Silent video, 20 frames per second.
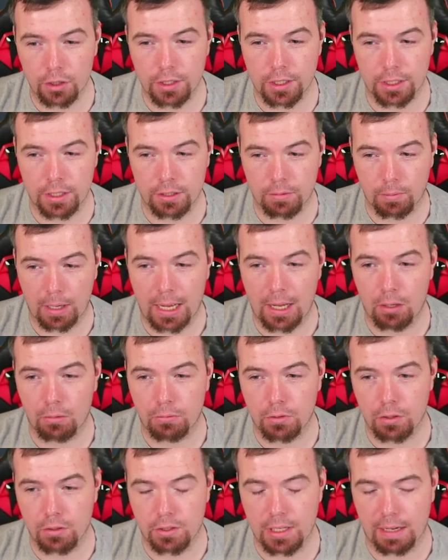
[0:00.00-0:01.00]
as well.
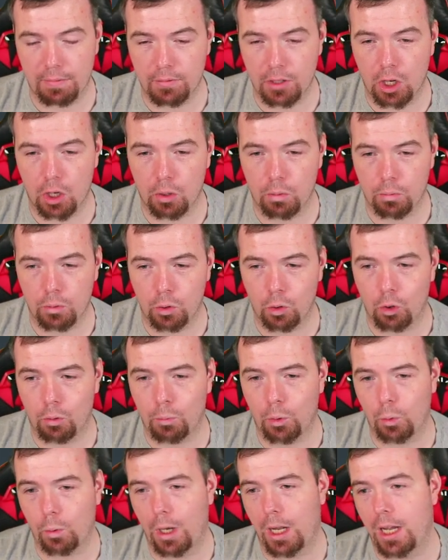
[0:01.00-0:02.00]
Does have no
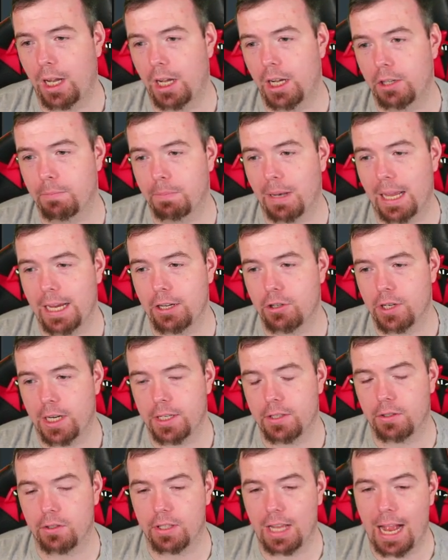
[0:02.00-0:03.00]
normal player
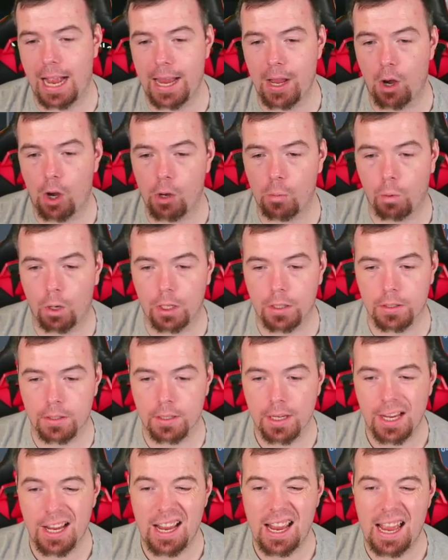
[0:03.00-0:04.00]
traits, just AI
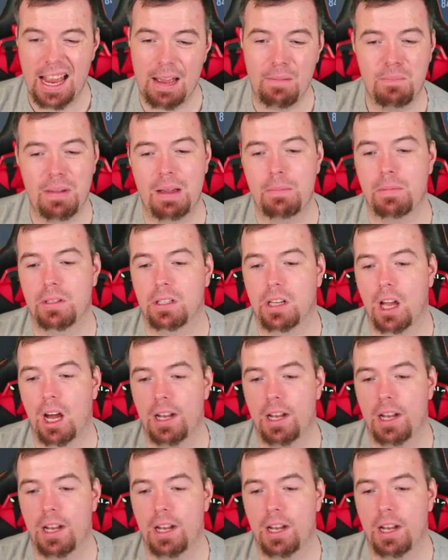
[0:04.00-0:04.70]
ones. And Mbemba's card